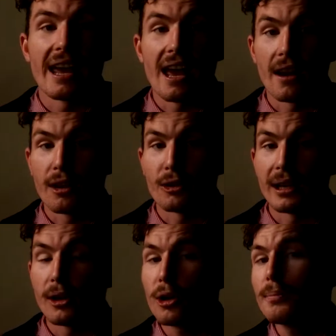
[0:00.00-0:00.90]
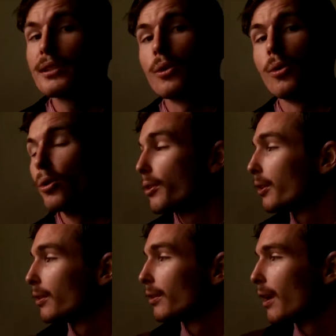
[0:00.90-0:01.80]
they had three lobes, or
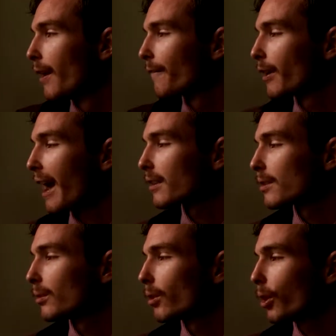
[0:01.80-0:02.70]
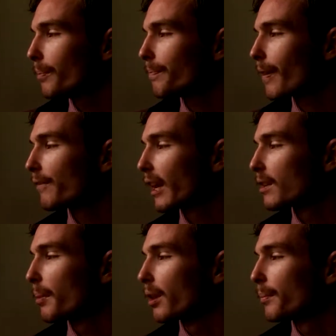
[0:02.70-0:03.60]
the axial lobe, flanked
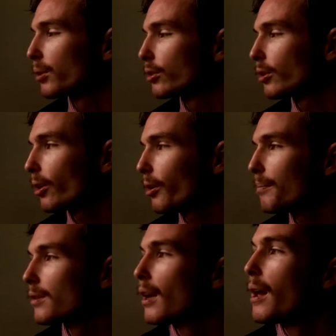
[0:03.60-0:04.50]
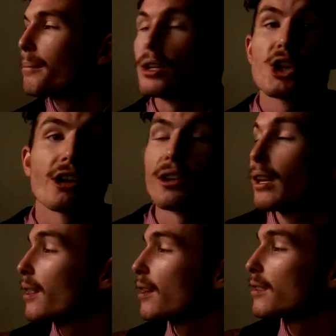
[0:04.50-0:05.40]
by the pleural lobes, but generally
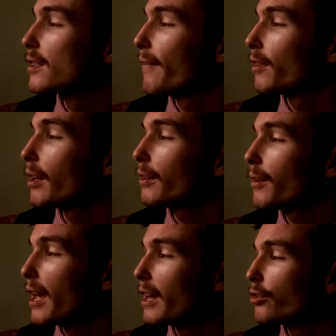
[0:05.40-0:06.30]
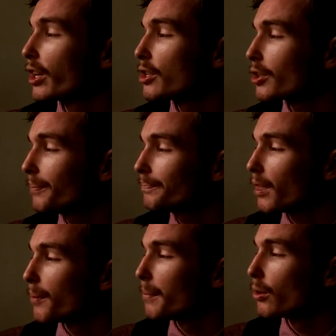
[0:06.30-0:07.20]
the cephalon, head region,
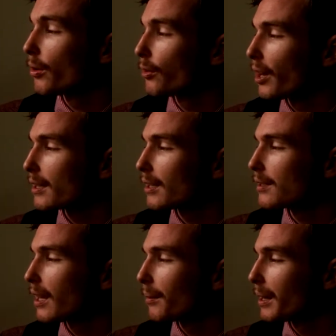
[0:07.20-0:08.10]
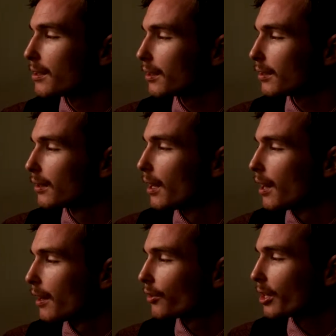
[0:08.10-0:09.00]
the middle thoracic segmented
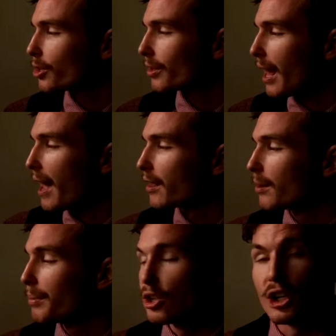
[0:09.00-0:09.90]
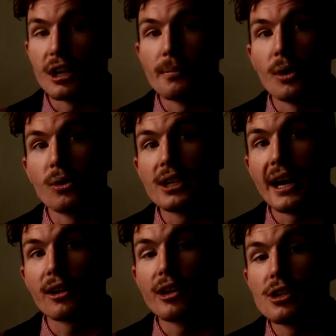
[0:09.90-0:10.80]
region, and the pygidium or
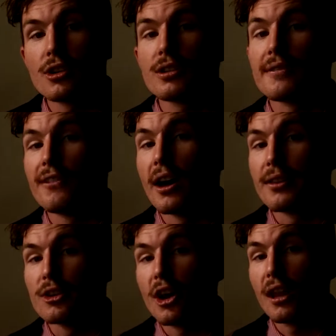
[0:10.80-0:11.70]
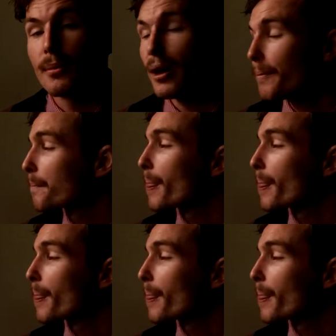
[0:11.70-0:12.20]
tail region define the trilobite.